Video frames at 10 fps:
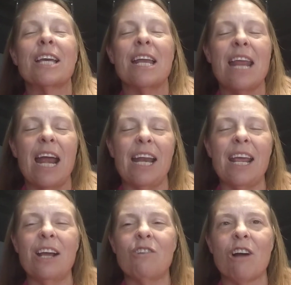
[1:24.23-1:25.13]

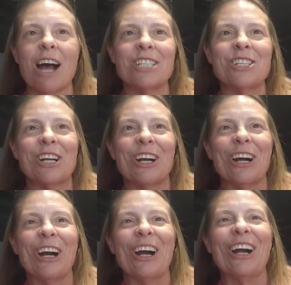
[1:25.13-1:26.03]
Canadian
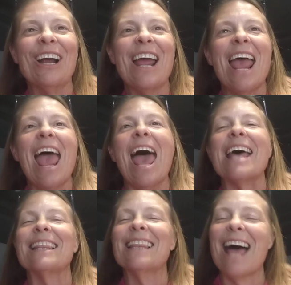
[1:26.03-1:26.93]
Crocheter,
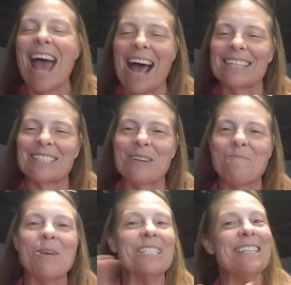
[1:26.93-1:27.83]
and last
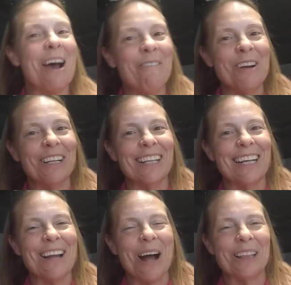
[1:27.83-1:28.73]
but
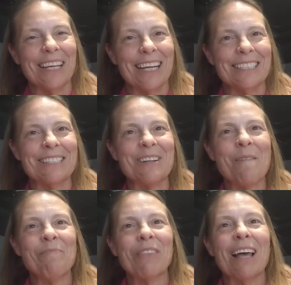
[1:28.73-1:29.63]
definitely not least,
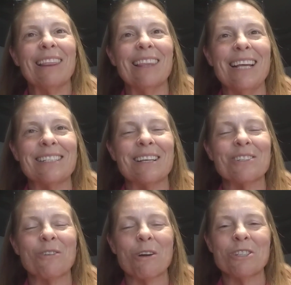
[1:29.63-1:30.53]

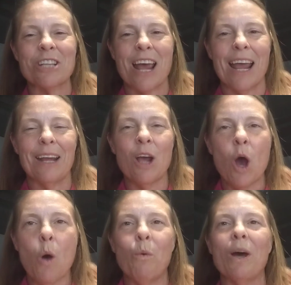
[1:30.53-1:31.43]
Lisa's Crochet
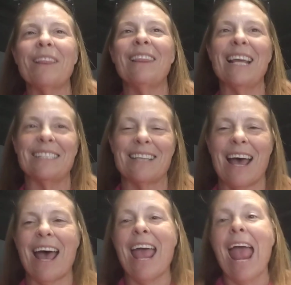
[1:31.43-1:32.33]
with
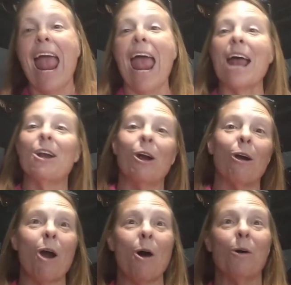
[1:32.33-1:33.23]
Lisa and
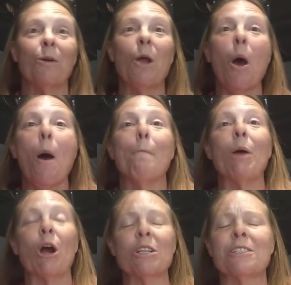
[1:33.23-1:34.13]
her own
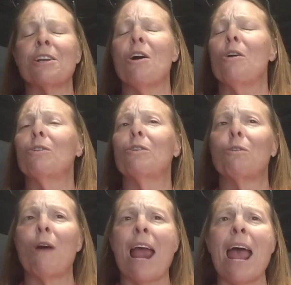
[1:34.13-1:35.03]
personal
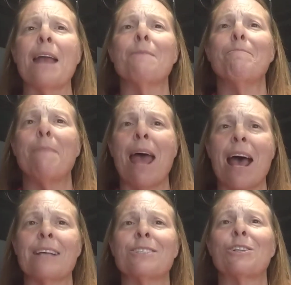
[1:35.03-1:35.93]

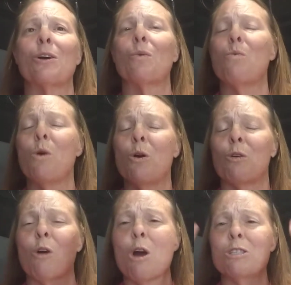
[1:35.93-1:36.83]
grandmaster
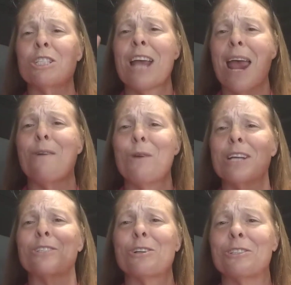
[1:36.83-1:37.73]
crochet
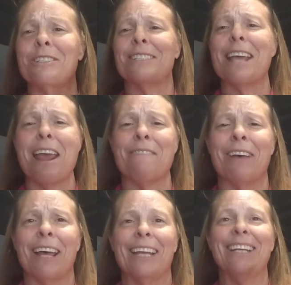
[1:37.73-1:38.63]
wizard,
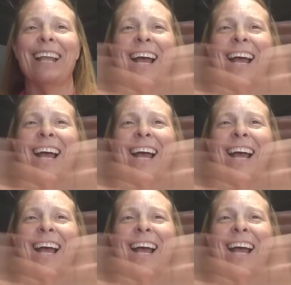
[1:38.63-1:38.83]
Steven.